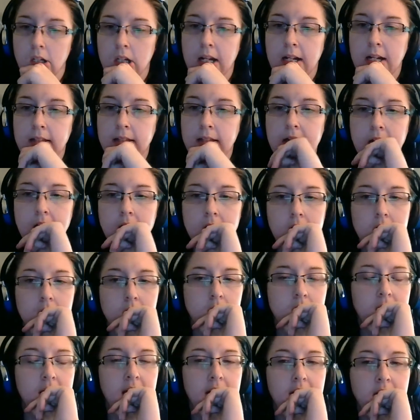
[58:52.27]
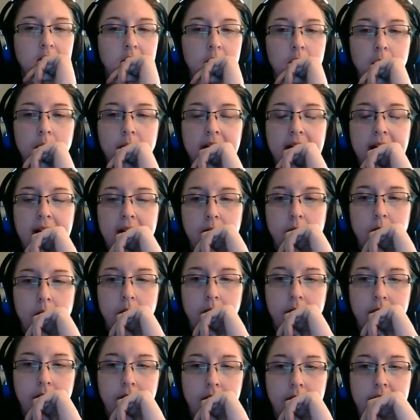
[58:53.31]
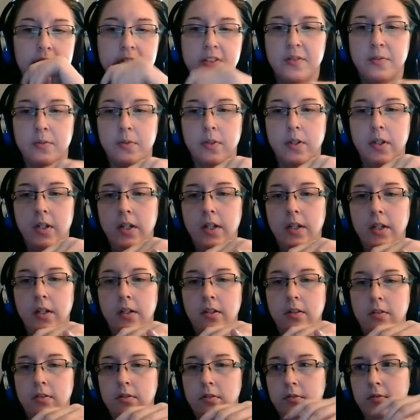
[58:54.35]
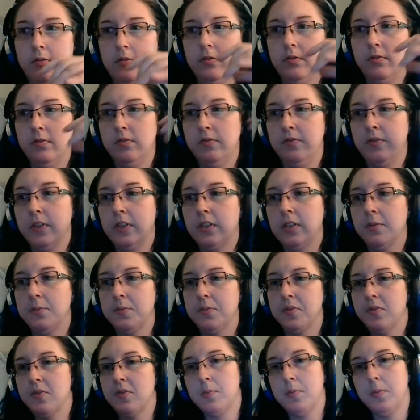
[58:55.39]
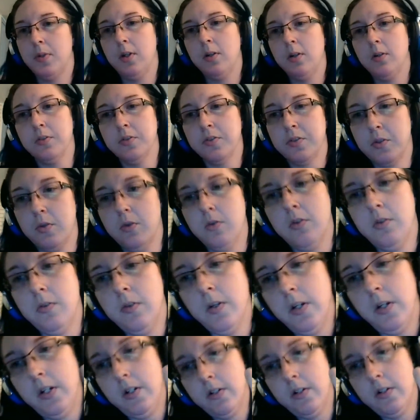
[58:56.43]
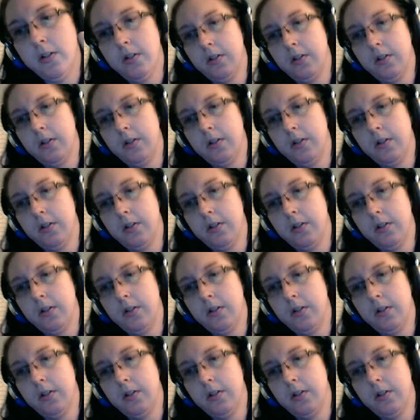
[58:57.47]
think, Jazz, you only have what? This one and Victims of the Mirrors going, right?